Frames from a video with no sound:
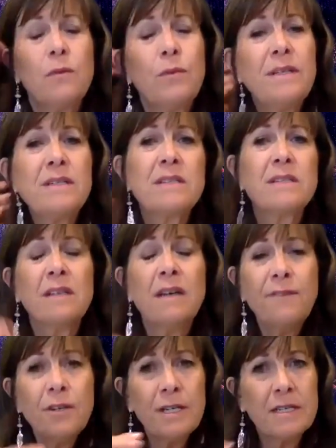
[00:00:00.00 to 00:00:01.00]
we
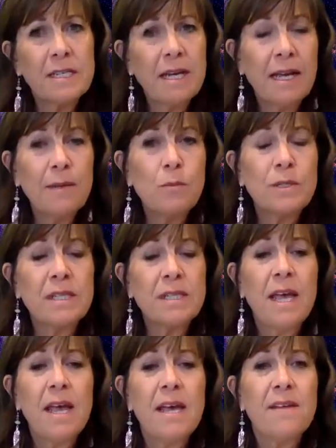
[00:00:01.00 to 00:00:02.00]
discovered in time was
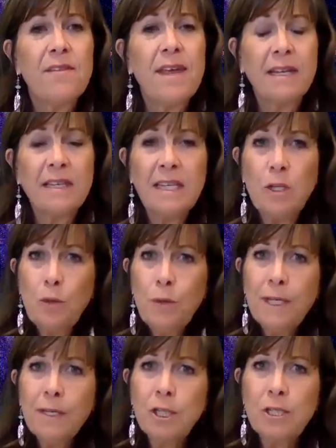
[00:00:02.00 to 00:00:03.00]
that the new
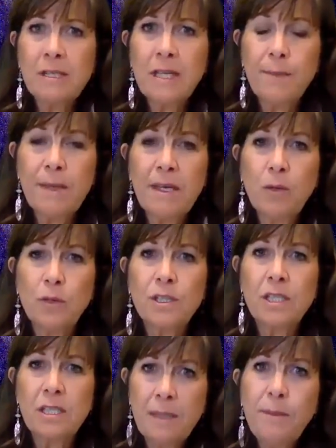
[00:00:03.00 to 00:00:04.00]
energies coming in were
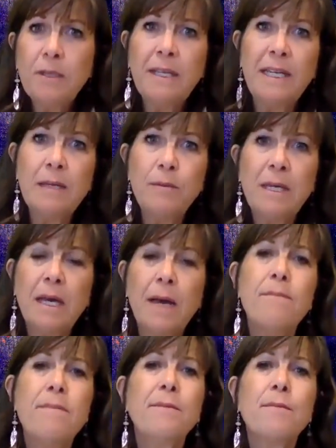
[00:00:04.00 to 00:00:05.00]
stimulating me a
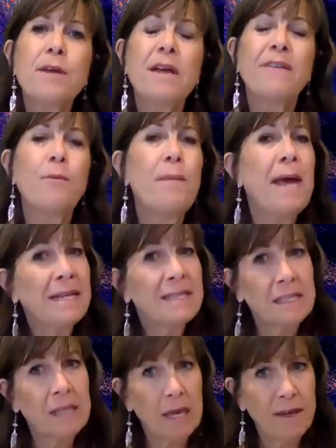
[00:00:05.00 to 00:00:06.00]
memory of a
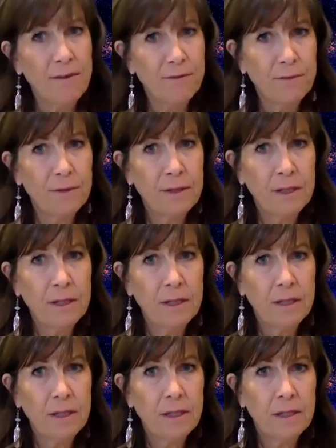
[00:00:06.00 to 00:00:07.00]
past life.
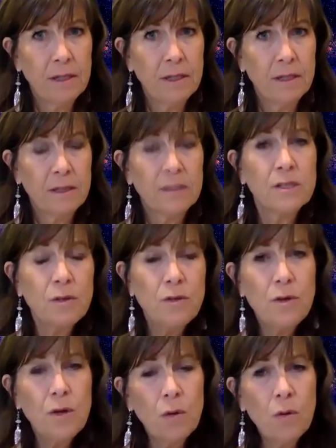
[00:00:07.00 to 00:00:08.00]
So
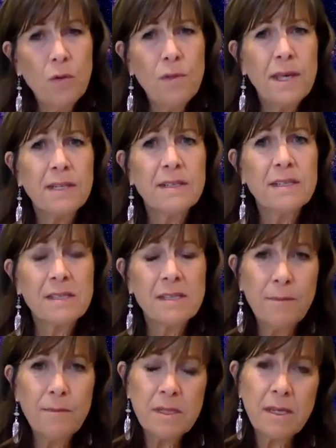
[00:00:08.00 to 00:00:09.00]
know that
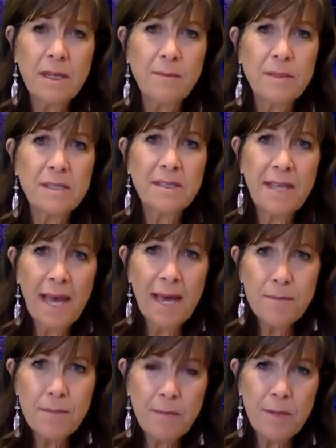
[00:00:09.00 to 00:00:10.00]
sometimes
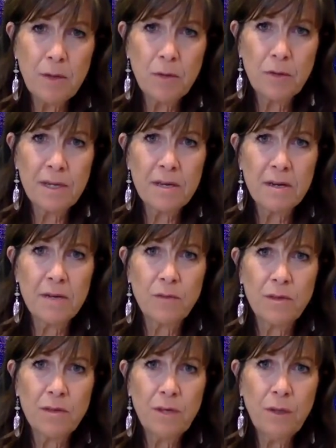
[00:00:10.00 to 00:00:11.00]
that may be going on
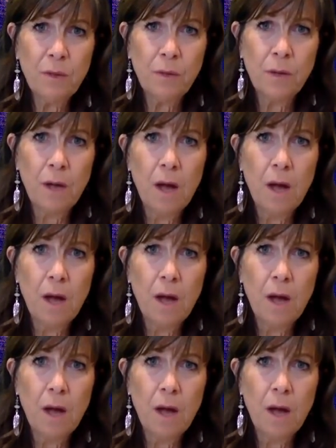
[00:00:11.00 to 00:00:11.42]
with you,